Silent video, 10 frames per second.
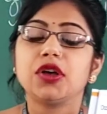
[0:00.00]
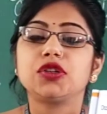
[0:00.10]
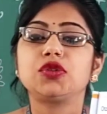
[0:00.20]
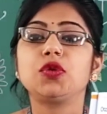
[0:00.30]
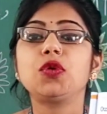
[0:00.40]

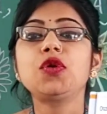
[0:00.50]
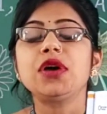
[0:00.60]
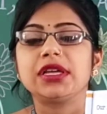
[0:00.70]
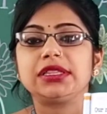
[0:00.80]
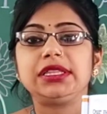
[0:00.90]

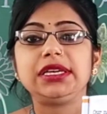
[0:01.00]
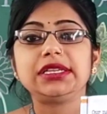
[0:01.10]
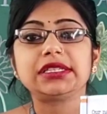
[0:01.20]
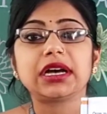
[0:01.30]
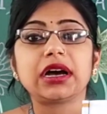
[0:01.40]
So
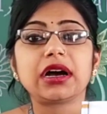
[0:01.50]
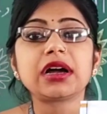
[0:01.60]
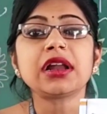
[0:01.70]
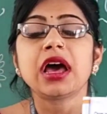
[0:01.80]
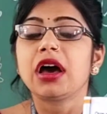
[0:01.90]
these
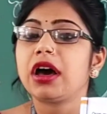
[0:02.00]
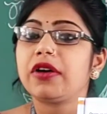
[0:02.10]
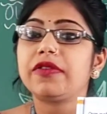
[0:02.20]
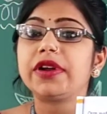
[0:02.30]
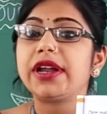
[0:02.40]
are
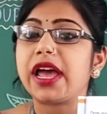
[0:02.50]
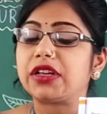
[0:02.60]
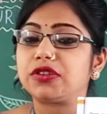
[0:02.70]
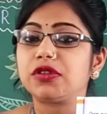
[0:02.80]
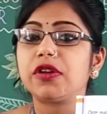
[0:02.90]
our
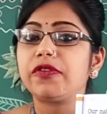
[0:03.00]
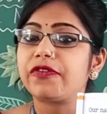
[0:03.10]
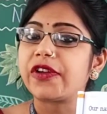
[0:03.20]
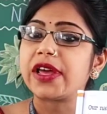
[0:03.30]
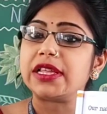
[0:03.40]
natural
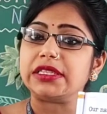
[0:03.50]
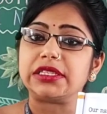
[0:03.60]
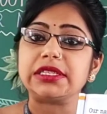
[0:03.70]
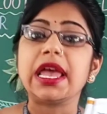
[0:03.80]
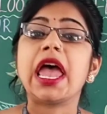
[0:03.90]

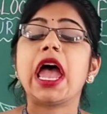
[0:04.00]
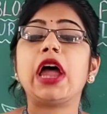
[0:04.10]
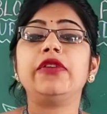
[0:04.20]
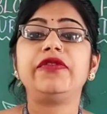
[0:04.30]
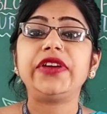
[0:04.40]
friends.
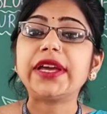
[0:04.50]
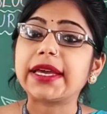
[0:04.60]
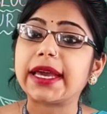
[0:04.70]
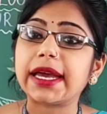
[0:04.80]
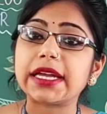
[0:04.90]
And
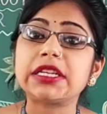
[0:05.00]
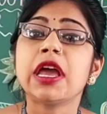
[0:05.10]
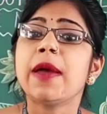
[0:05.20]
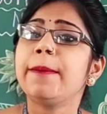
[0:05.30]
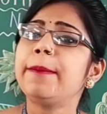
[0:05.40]
we
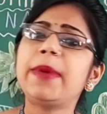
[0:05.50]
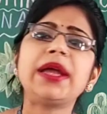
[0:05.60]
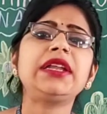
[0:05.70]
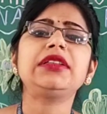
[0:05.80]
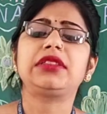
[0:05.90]
get
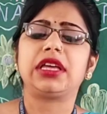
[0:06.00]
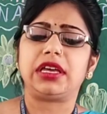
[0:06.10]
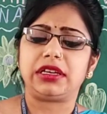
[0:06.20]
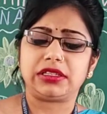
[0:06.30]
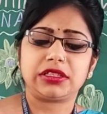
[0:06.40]
many
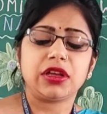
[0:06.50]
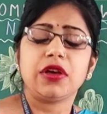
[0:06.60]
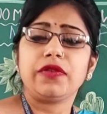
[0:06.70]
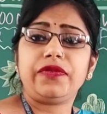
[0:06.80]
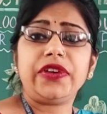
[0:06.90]
things.
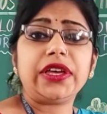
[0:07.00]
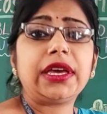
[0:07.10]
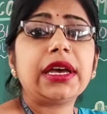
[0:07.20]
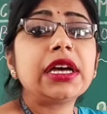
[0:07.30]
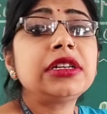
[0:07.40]
We
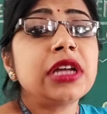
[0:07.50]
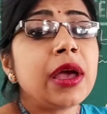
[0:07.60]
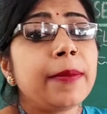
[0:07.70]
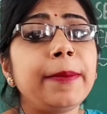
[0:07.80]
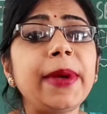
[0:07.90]

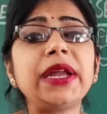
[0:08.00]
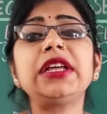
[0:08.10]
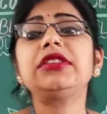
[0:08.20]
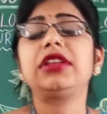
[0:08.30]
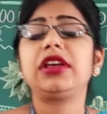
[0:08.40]
get
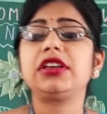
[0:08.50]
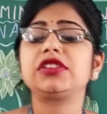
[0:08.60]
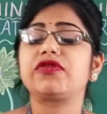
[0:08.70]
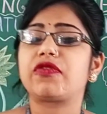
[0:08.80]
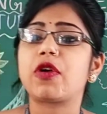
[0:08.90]
many
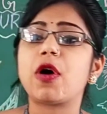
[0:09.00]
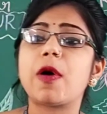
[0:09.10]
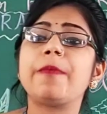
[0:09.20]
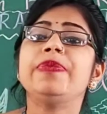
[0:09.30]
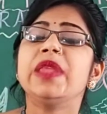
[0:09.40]
things
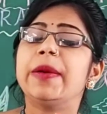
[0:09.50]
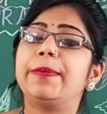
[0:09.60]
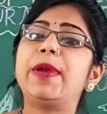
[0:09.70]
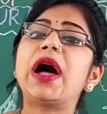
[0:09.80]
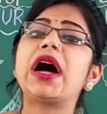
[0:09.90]

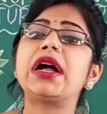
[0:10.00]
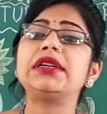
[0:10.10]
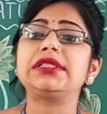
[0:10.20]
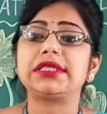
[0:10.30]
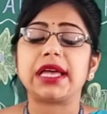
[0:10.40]
from
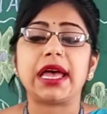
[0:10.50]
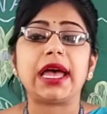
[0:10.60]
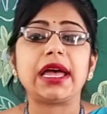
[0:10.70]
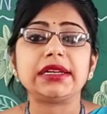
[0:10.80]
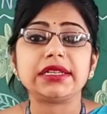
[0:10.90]
plants
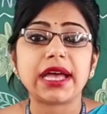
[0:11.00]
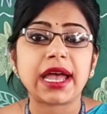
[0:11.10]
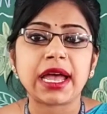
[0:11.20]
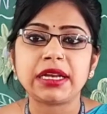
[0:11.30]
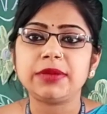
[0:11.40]
and
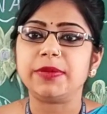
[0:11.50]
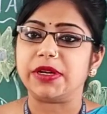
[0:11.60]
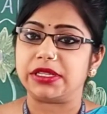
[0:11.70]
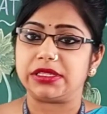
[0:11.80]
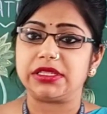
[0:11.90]

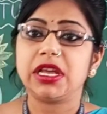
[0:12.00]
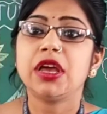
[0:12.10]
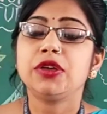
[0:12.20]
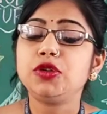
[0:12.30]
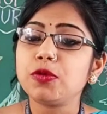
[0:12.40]
animals.
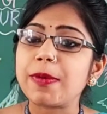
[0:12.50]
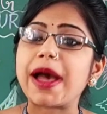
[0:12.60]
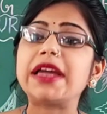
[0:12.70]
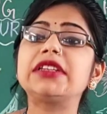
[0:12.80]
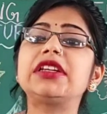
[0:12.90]
You
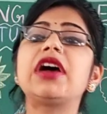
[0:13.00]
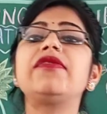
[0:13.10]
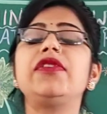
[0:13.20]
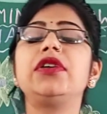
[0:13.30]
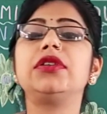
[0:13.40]
might
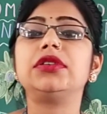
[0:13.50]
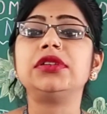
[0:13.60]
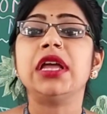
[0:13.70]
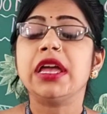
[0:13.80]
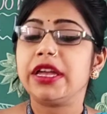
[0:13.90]
have
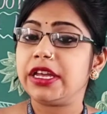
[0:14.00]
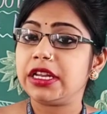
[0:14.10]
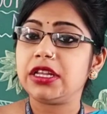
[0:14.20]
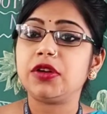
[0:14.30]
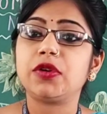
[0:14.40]
learned
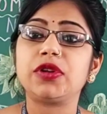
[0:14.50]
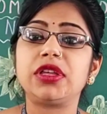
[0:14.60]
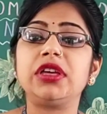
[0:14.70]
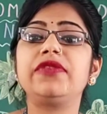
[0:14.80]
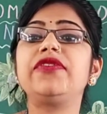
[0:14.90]
in
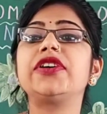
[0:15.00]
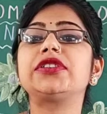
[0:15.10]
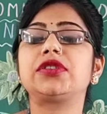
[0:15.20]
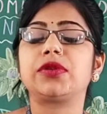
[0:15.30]
your EVS